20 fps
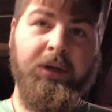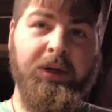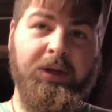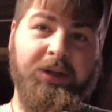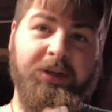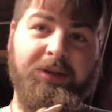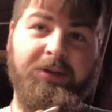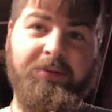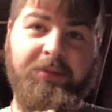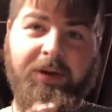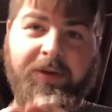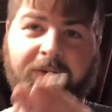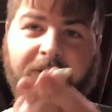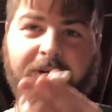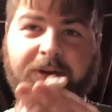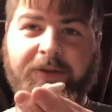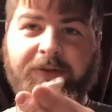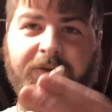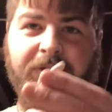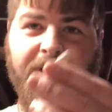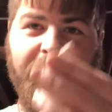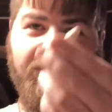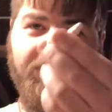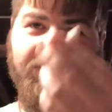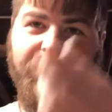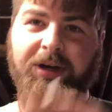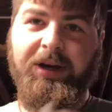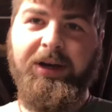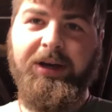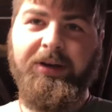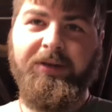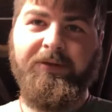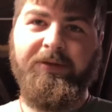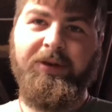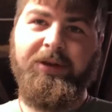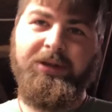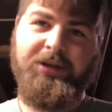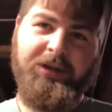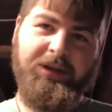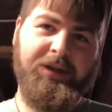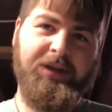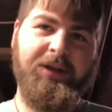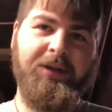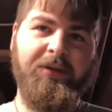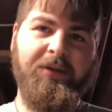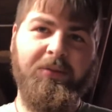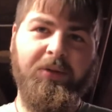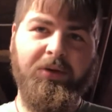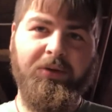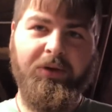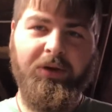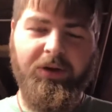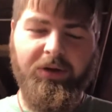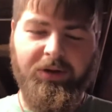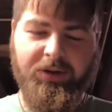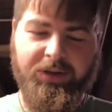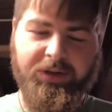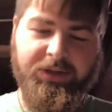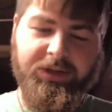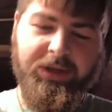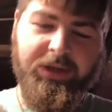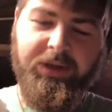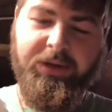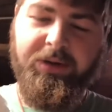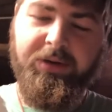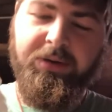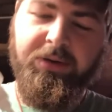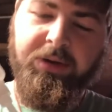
So my first video is ice fishing, and that's the most hardest to do.